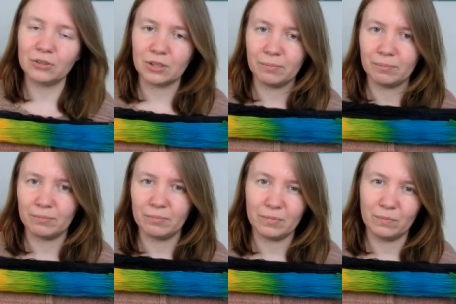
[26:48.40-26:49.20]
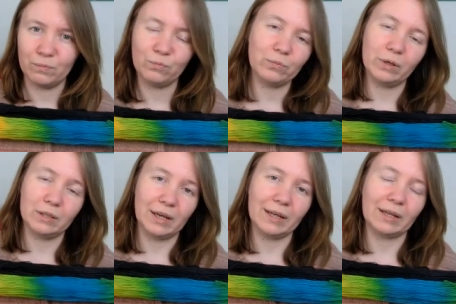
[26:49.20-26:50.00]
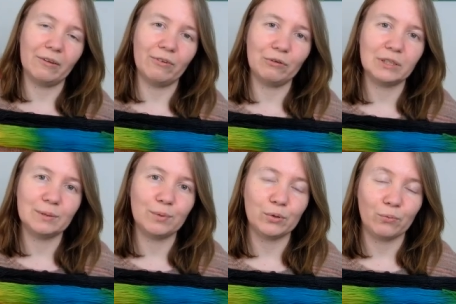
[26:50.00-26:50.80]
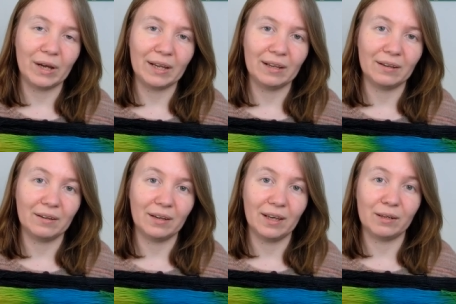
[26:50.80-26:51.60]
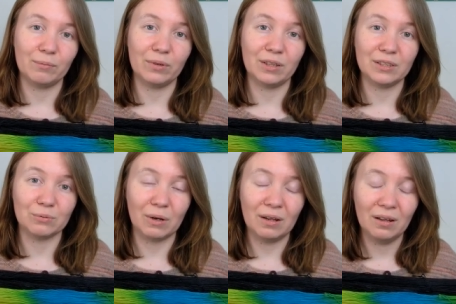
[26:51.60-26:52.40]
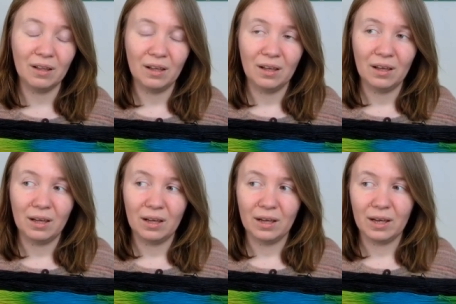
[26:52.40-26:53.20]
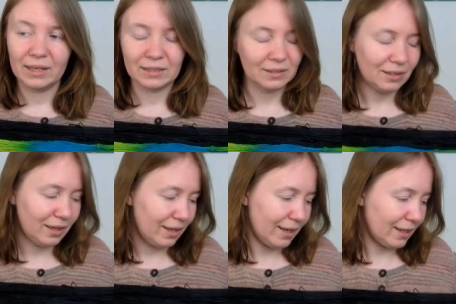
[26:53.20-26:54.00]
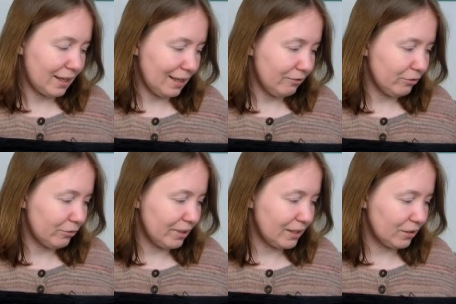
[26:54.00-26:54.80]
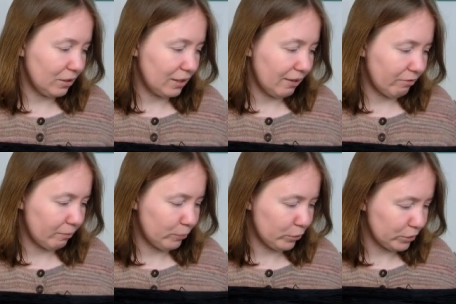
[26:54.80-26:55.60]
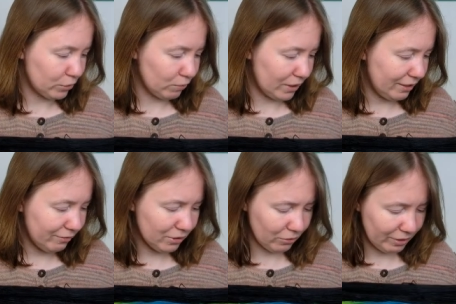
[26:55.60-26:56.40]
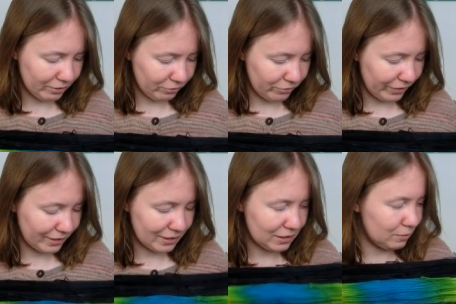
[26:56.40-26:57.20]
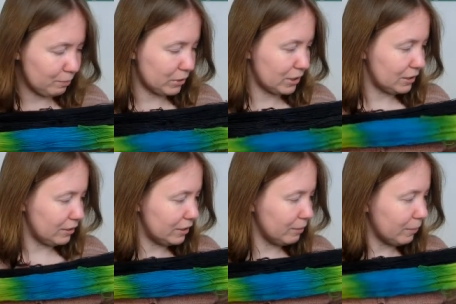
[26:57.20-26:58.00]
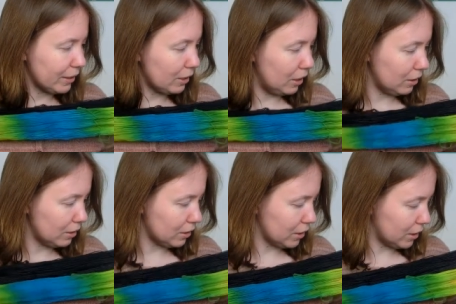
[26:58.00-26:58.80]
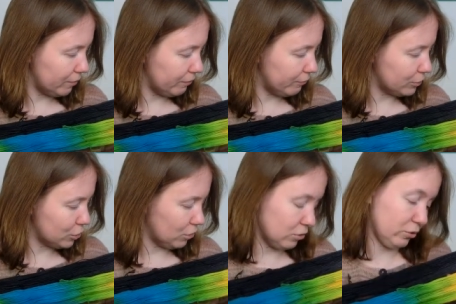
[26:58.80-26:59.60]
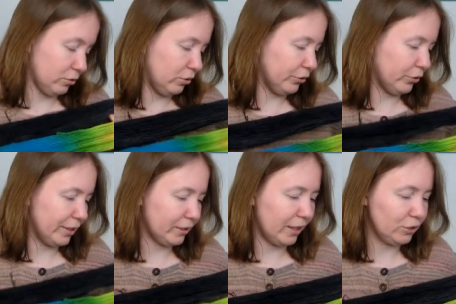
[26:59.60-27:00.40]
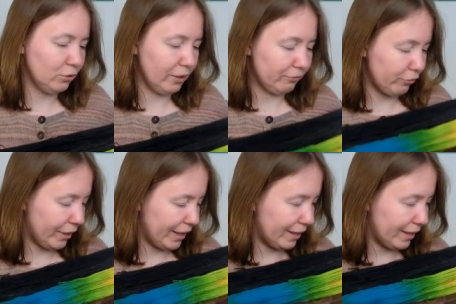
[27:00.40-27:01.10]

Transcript: some uh, dyed in a very similar way in Edinburgh as well. And I kind of regretted not having purchased one, even though I don't think this is particularly my color comfort zone. Although I, I do love gray,